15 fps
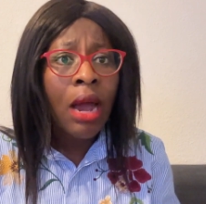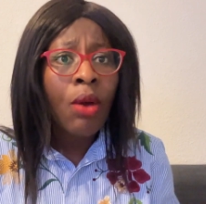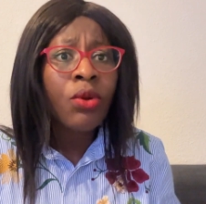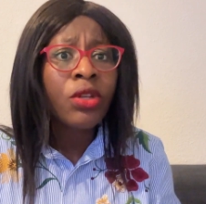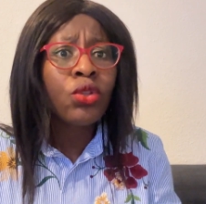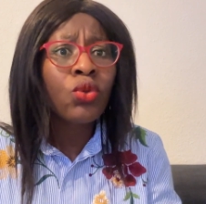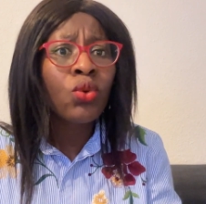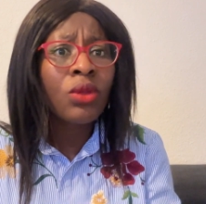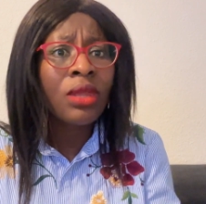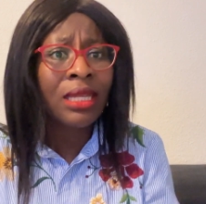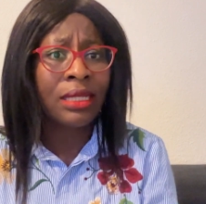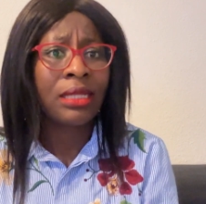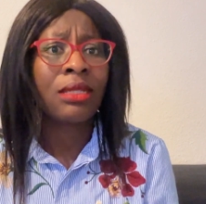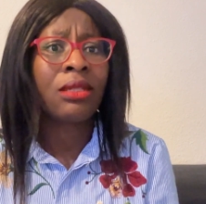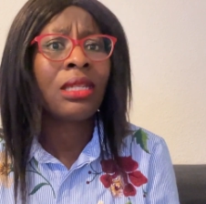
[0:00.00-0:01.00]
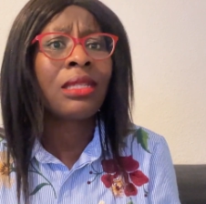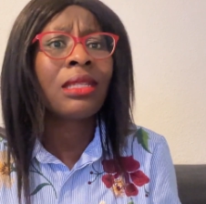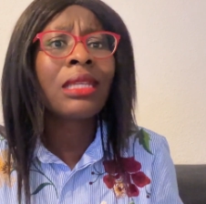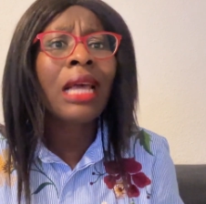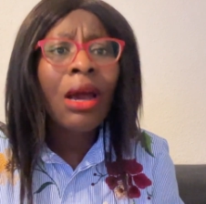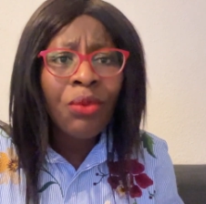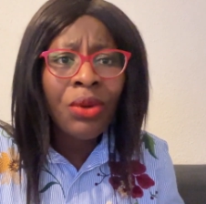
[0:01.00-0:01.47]
do this. This
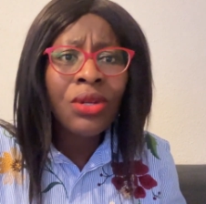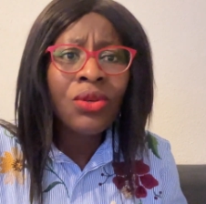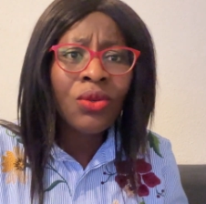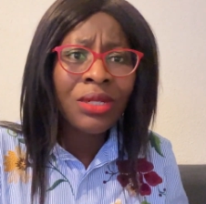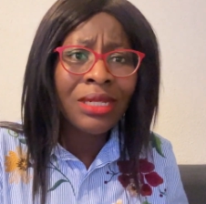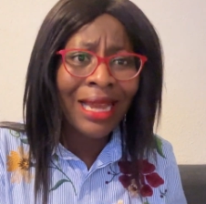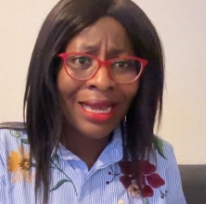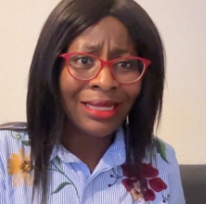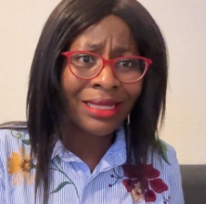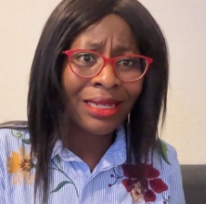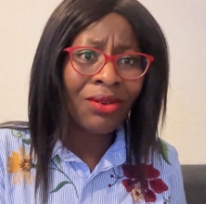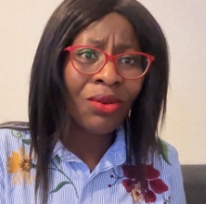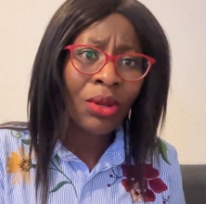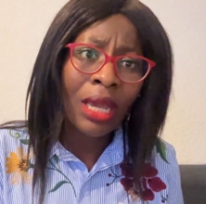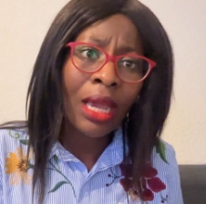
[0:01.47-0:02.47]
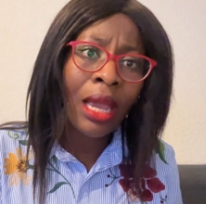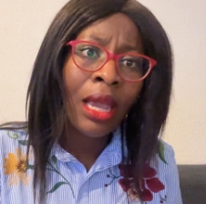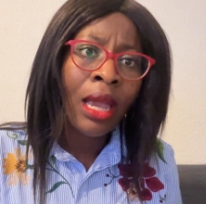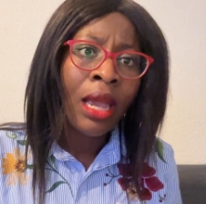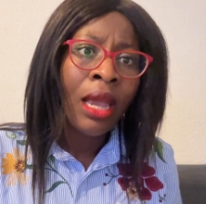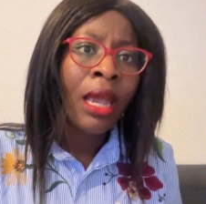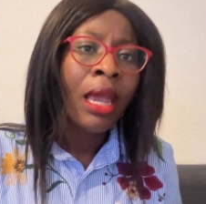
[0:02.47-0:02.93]
is how we do that. Okay,
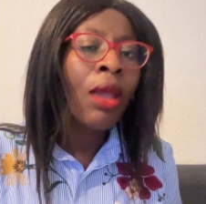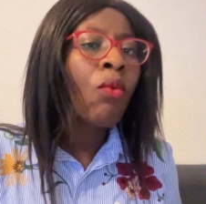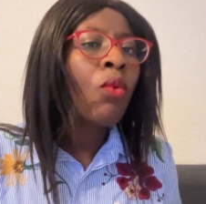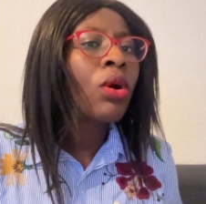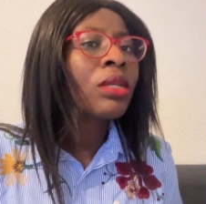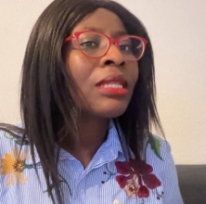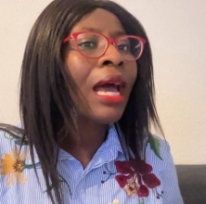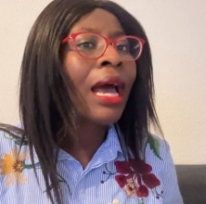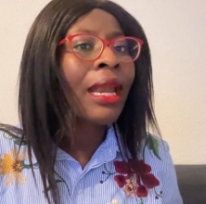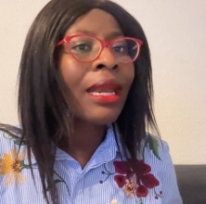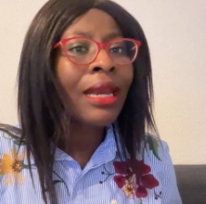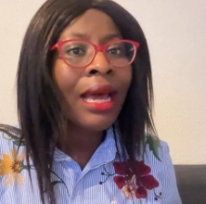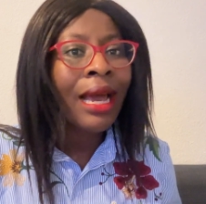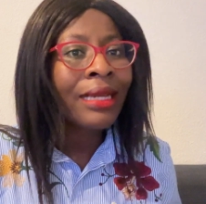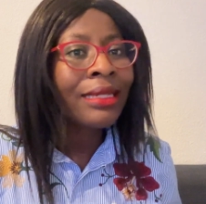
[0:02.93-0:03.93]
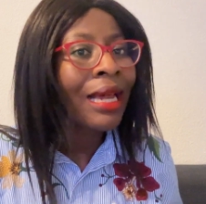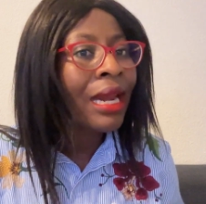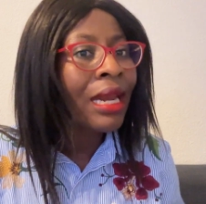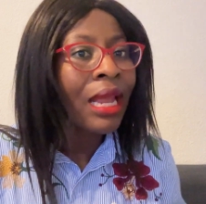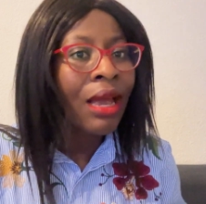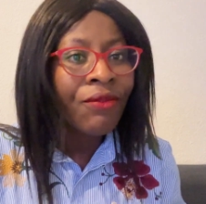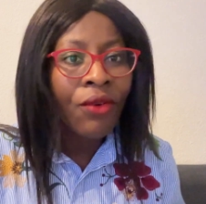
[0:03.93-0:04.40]
it was another
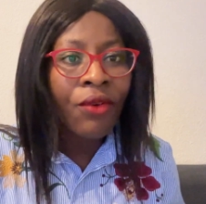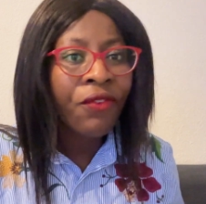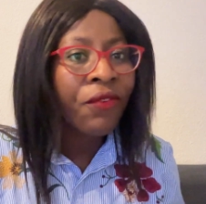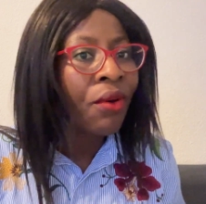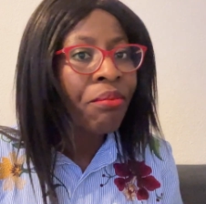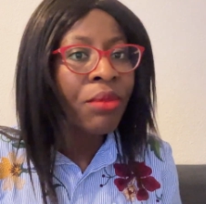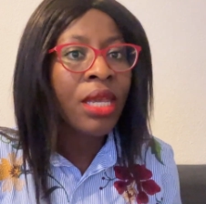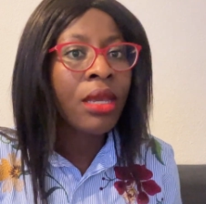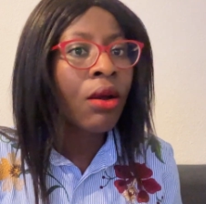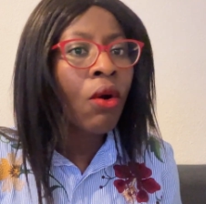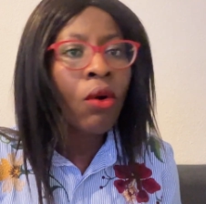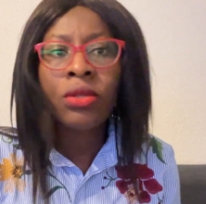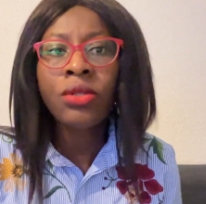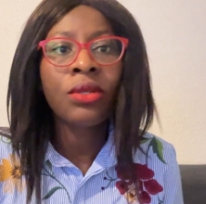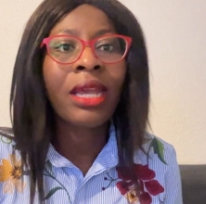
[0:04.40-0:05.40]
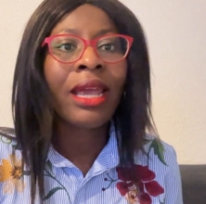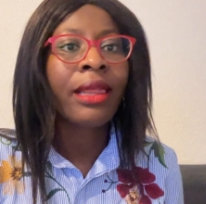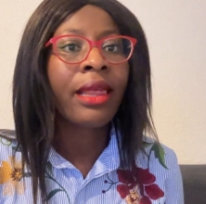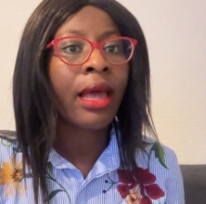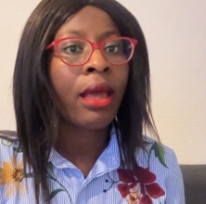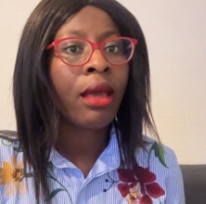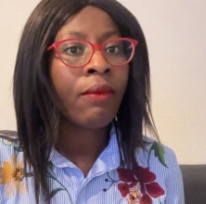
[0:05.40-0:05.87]
level for me
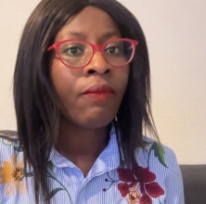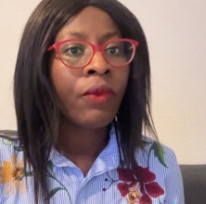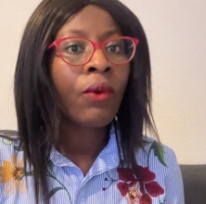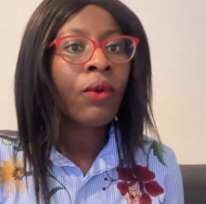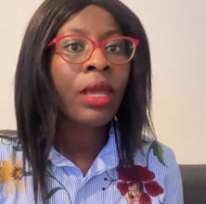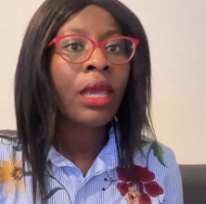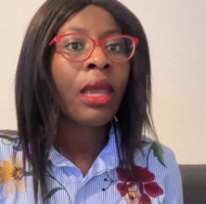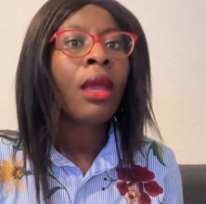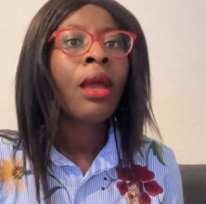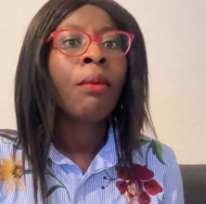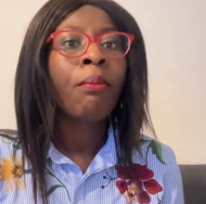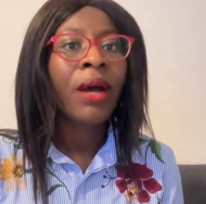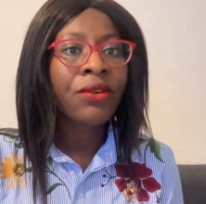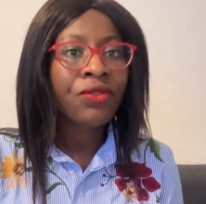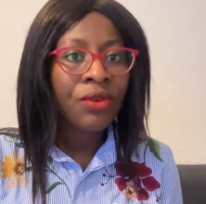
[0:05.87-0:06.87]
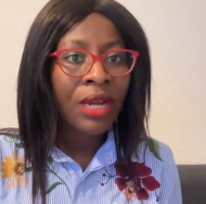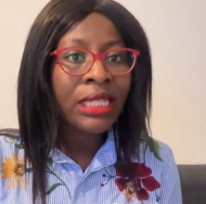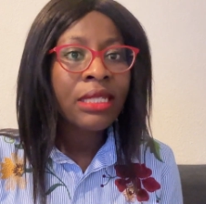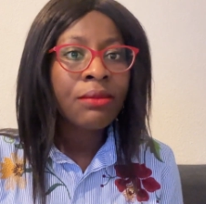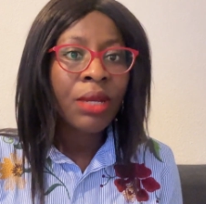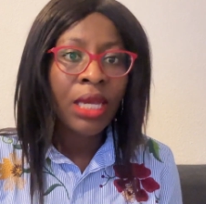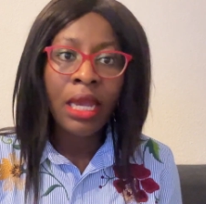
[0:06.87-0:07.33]
altogether. Okay, but
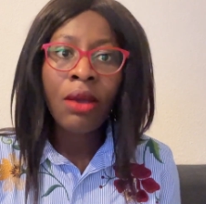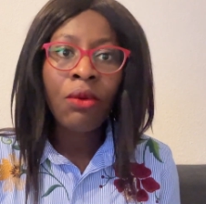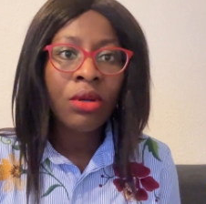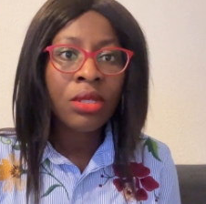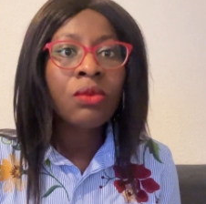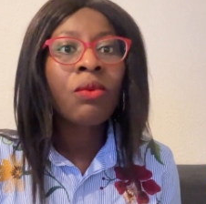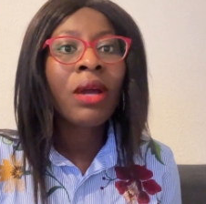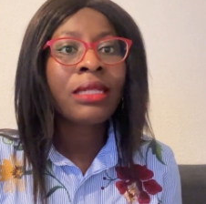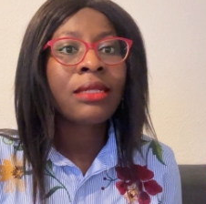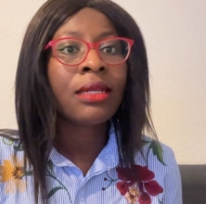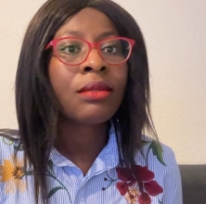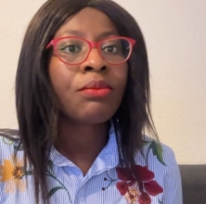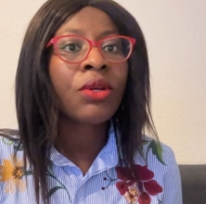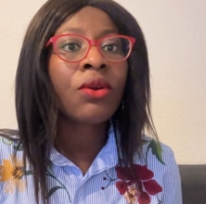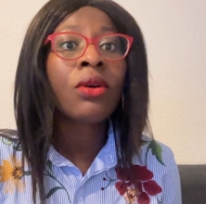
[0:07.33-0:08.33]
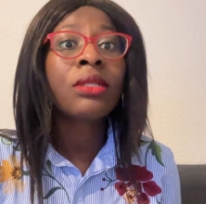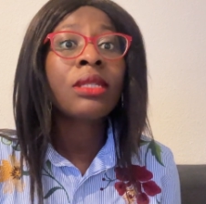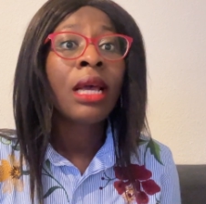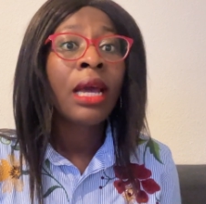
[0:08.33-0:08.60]
trust me, it was worth it because